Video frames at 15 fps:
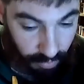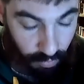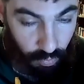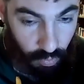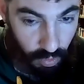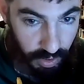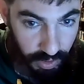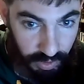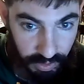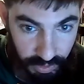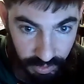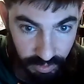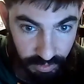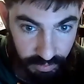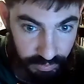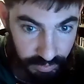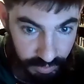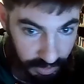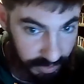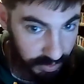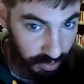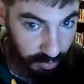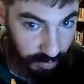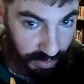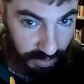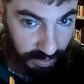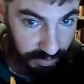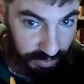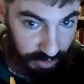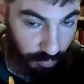wanted, then it's going to
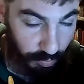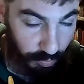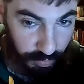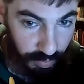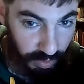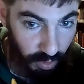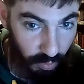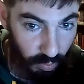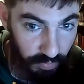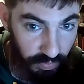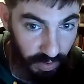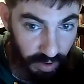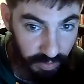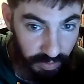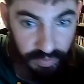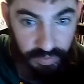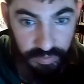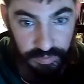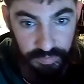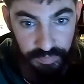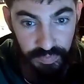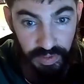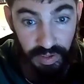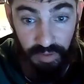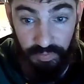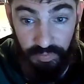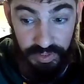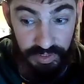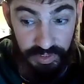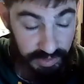be somewhere below a 5.
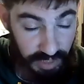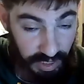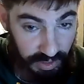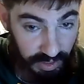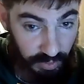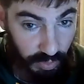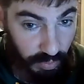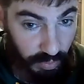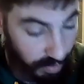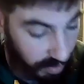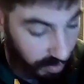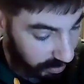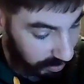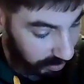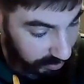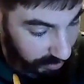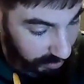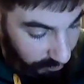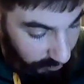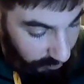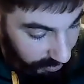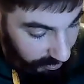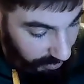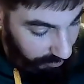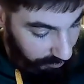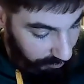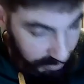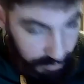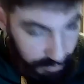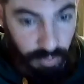If it's exactly what I wanted, it's everything
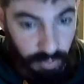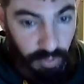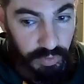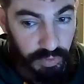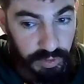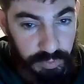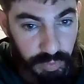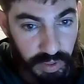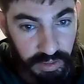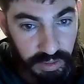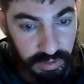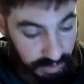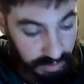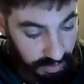meets perfect spec.